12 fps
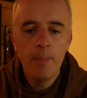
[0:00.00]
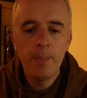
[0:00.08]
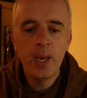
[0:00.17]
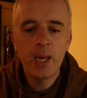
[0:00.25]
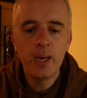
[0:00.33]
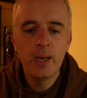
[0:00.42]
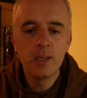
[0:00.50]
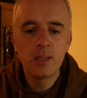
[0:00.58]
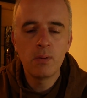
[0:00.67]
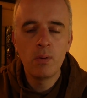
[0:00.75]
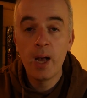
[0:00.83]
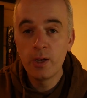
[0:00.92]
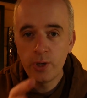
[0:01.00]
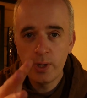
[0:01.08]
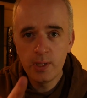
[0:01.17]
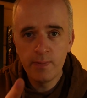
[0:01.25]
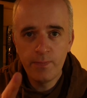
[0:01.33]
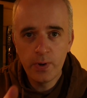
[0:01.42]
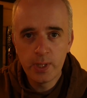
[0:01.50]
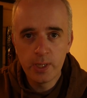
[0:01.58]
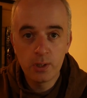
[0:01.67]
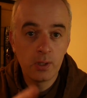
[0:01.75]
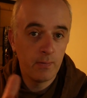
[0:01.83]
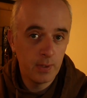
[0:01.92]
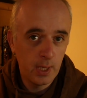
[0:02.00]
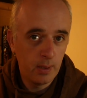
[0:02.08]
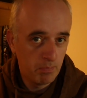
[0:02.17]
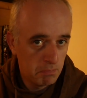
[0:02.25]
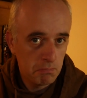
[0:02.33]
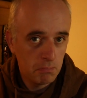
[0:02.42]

because I'll show you some footage, because obviously